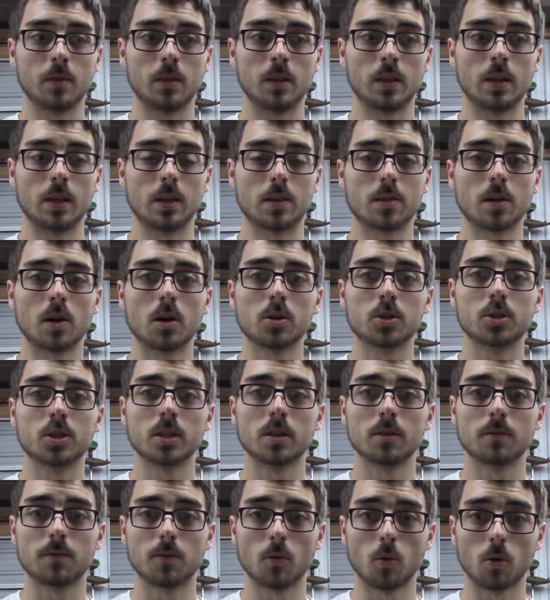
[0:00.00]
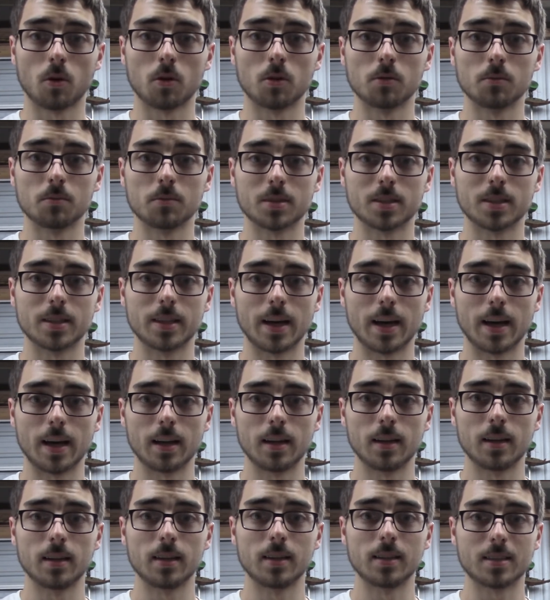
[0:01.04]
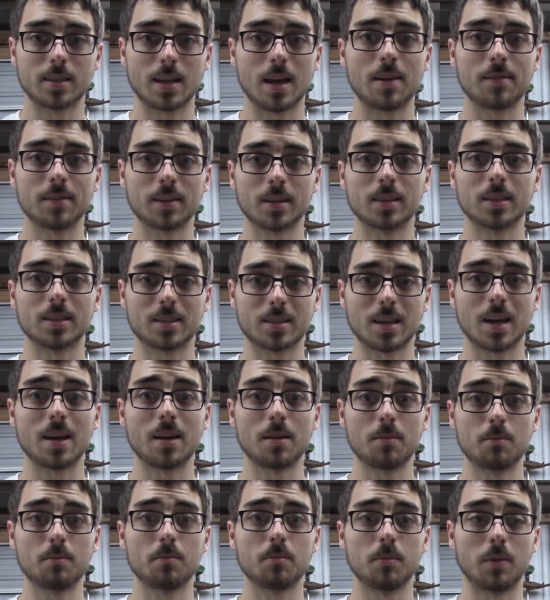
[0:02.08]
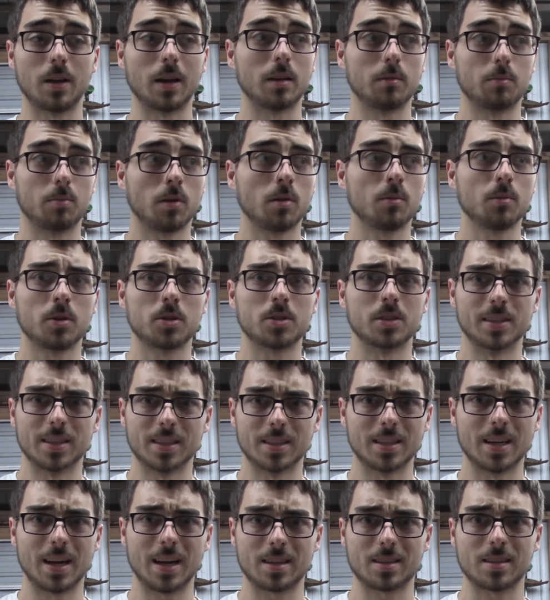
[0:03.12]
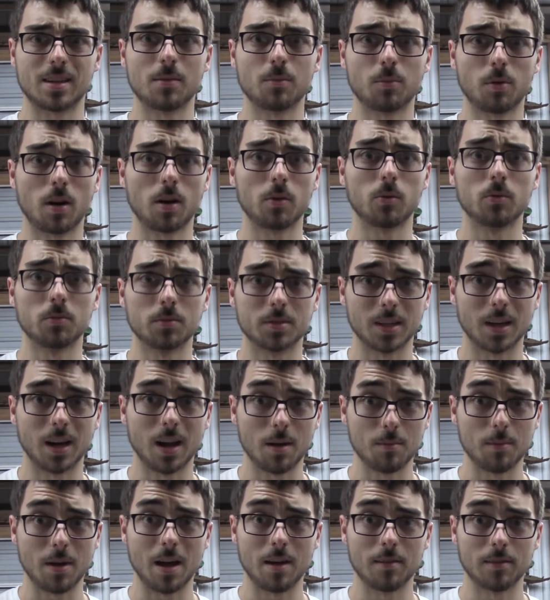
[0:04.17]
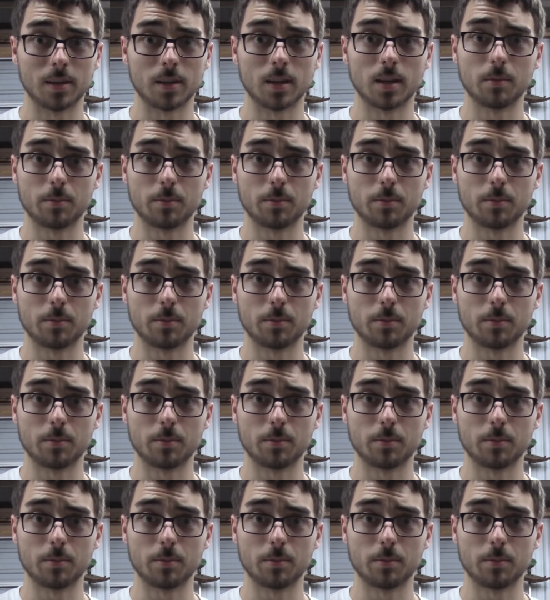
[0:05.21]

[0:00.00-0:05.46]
the 3rd Gen forums that is having the same, like pretty much the exact same problems that I'm having.